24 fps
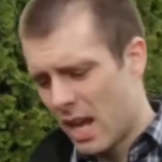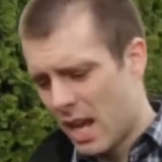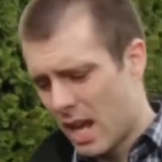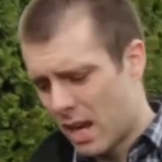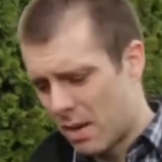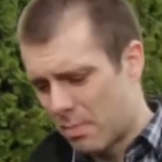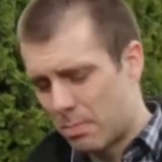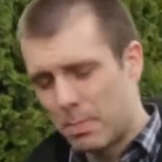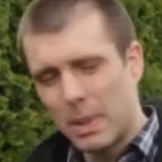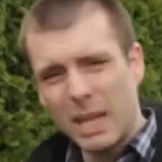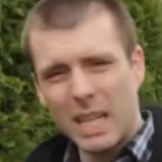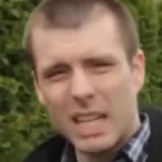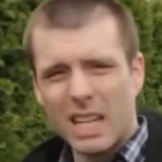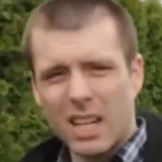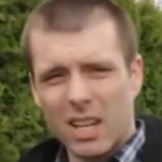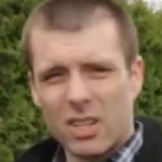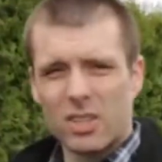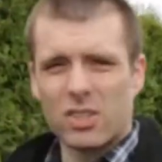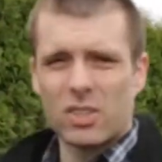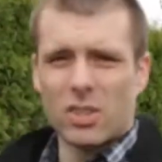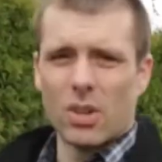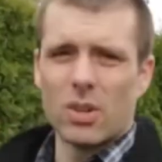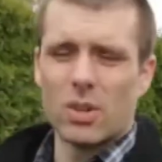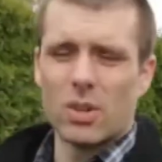and be
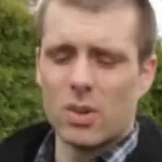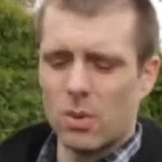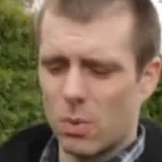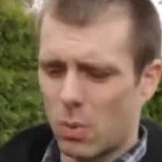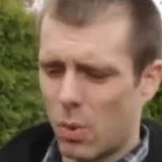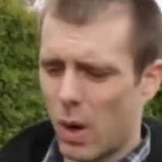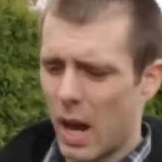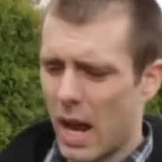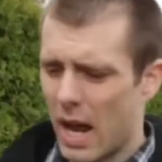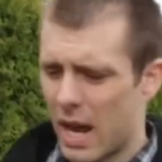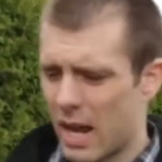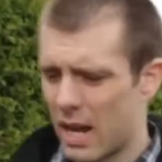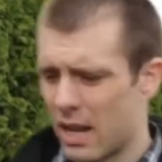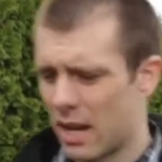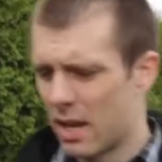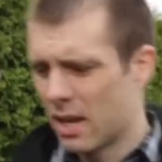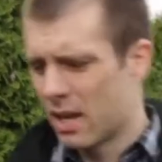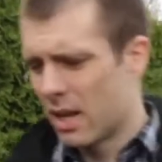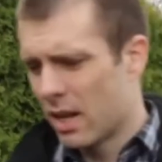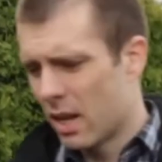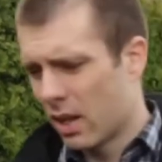a certain way.